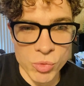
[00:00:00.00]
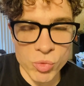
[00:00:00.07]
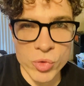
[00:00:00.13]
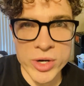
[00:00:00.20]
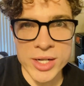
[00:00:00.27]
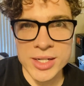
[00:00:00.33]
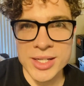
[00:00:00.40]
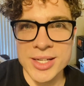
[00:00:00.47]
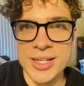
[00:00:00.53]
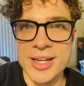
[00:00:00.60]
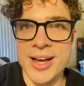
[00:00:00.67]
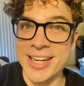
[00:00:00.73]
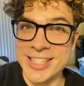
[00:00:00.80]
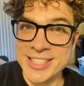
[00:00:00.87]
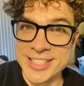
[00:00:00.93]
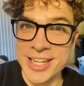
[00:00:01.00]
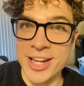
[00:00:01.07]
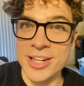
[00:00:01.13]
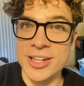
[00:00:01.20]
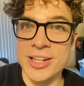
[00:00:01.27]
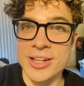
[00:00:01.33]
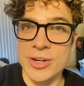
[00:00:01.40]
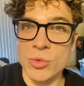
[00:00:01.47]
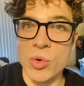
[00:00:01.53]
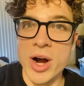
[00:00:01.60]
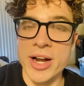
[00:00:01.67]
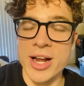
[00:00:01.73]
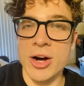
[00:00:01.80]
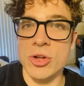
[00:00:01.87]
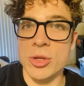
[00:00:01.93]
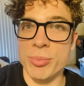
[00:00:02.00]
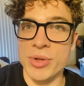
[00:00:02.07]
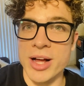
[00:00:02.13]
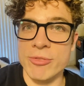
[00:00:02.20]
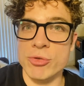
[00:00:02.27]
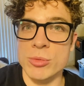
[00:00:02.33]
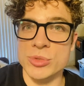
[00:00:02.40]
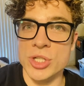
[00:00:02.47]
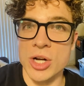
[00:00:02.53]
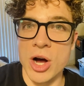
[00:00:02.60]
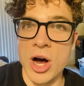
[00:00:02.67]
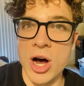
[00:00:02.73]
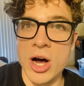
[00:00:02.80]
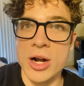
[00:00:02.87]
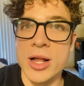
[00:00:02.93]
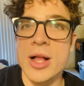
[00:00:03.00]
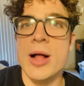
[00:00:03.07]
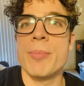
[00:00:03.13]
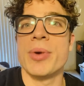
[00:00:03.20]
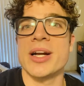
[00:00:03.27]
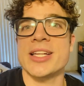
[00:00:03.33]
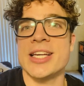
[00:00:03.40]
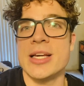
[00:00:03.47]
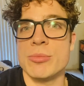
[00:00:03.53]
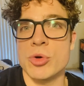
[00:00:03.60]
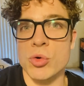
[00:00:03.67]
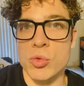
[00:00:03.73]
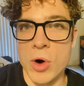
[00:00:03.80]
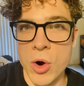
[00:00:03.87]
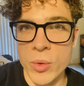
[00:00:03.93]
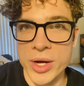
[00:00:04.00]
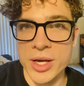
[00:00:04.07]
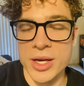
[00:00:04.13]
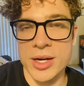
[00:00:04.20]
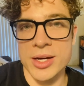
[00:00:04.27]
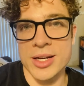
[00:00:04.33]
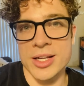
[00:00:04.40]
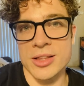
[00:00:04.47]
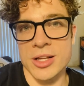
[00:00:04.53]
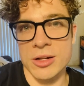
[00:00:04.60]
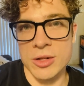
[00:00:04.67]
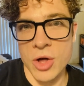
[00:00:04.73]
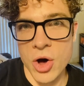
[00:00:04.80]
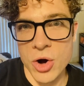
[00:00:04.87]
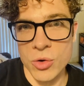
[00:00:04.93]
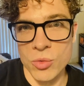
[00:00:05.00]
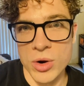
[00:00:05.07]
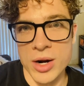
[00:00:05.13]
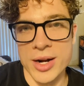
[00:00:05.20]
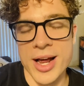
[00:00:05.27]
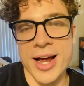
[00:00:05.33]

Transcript: really excel right now on the platforms that are hot, but keep growing here in the long run.